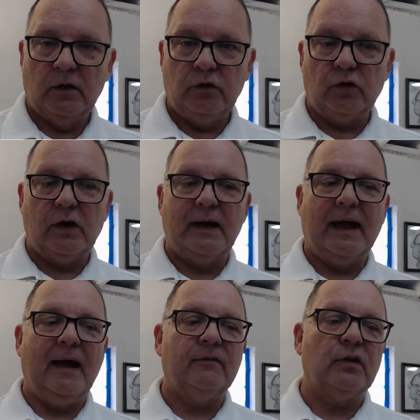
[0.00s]
You're gonna
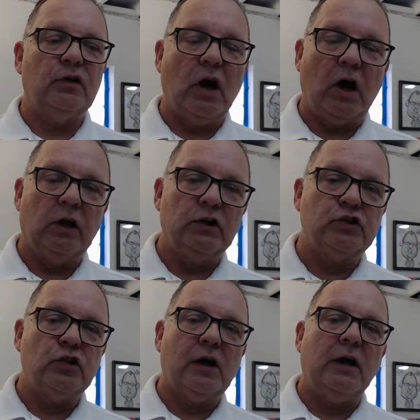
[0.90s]
have the knowledge.
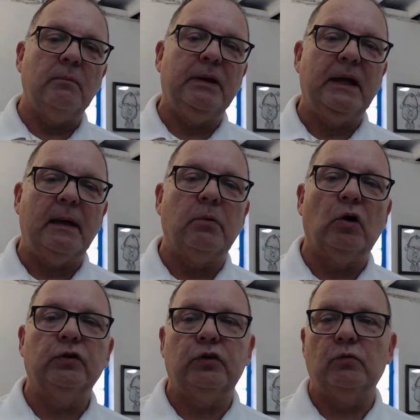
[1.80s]
You're gonna be
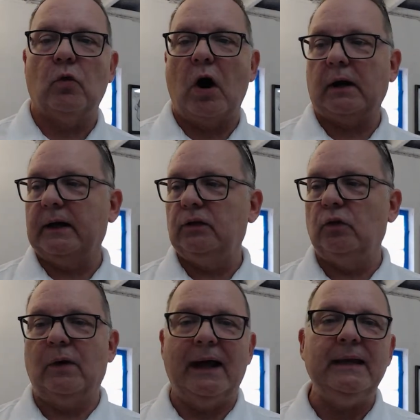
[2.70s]
able to walk
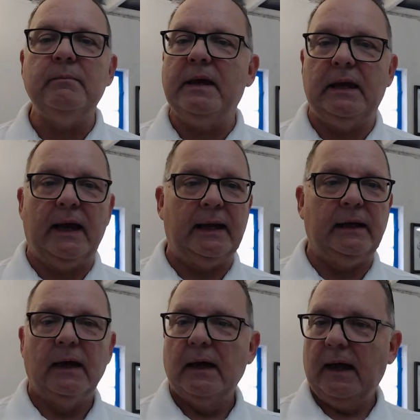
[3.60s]
into any meeting
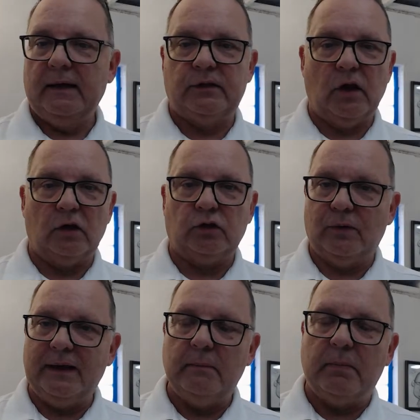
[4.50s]
and talk to
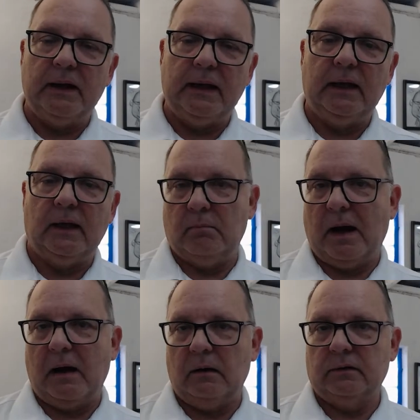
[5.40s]
anybody
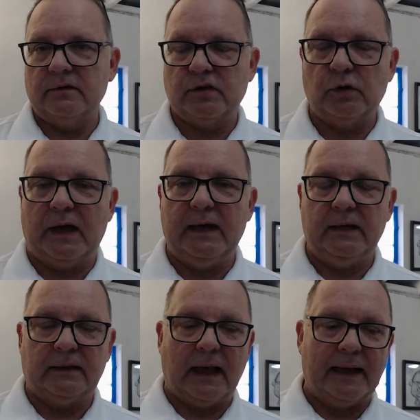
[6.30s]
about
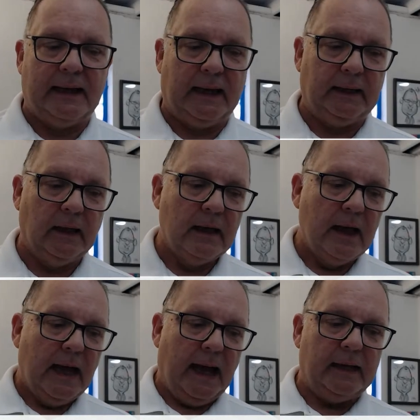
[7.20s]
circadian lighting,
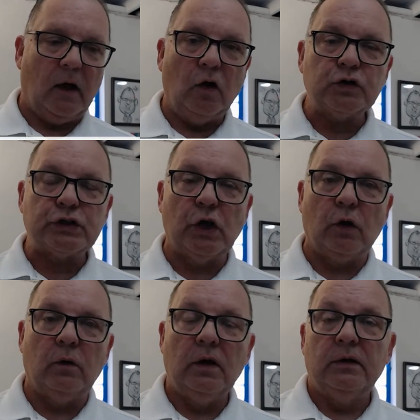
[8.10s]
and
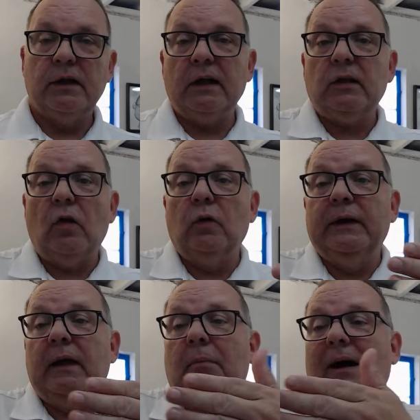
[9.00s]
also not
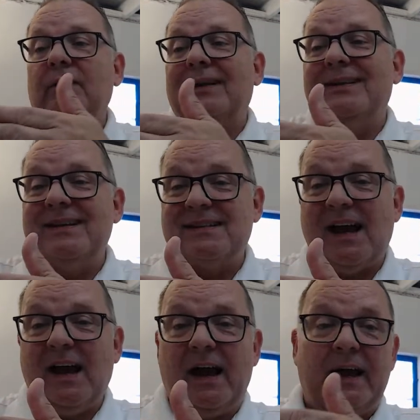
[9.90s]
only about the
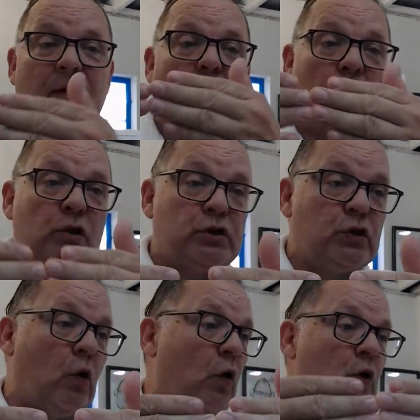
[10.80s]
design or the
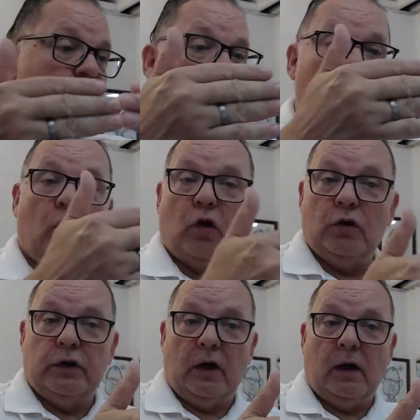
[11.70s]
source or
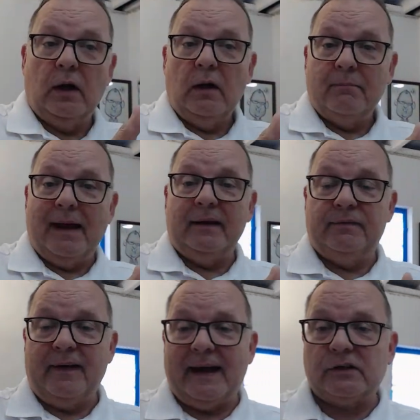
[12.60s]
the
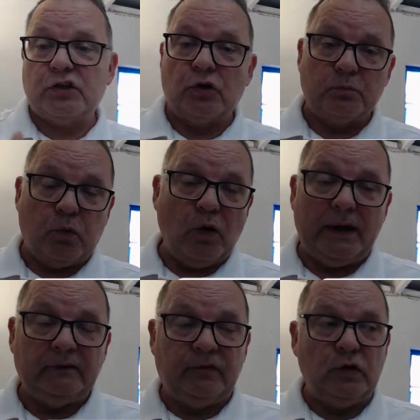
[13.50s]
manufacturer
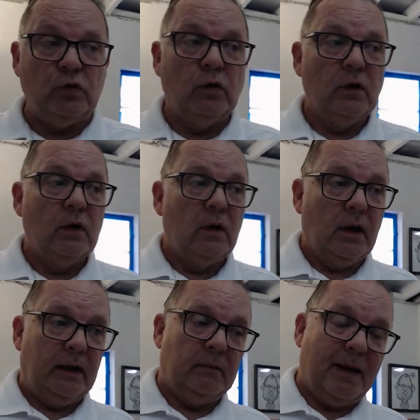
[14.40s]
point view
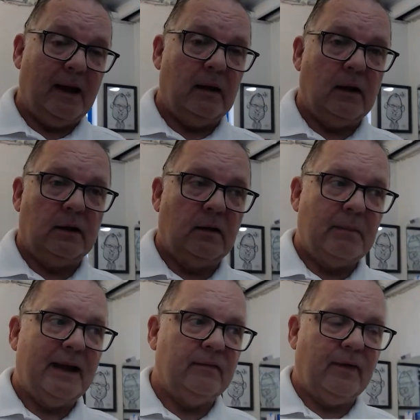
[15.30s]
and the
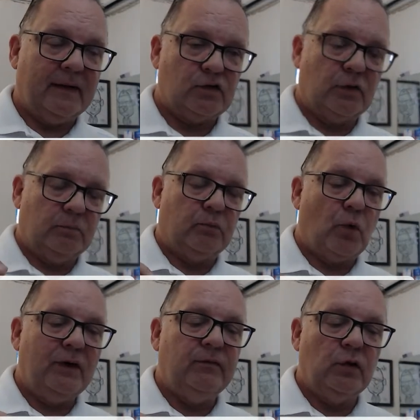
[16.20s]
manufacturing
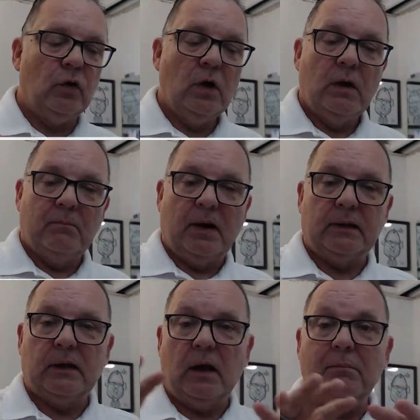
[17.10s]
point view,
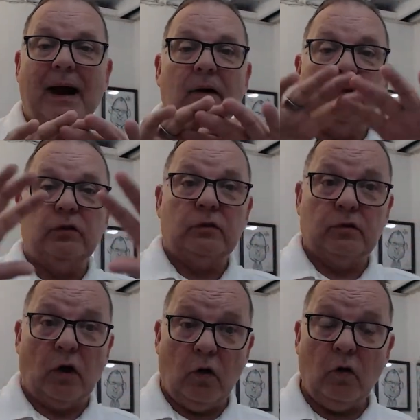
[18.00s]
but about
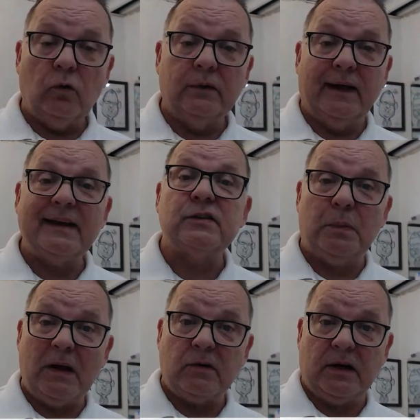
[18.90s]
the whole
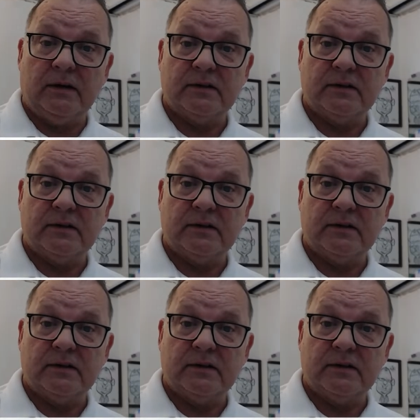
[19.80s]
experience.